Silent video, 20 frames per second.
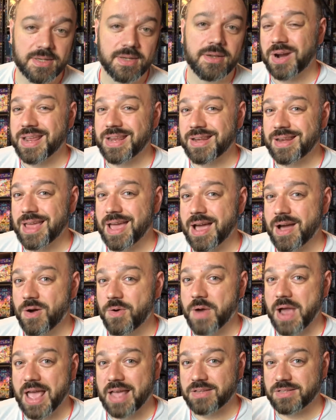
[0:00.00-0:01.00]
Right
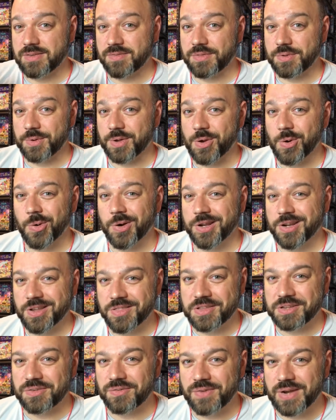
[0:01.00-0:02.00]
now, as of the recording
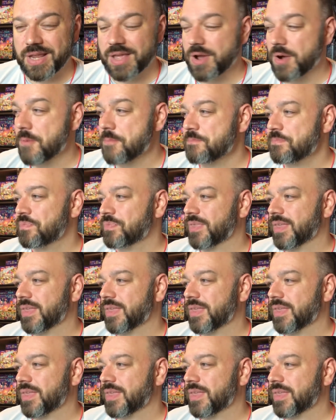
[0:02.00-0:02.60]
of this video,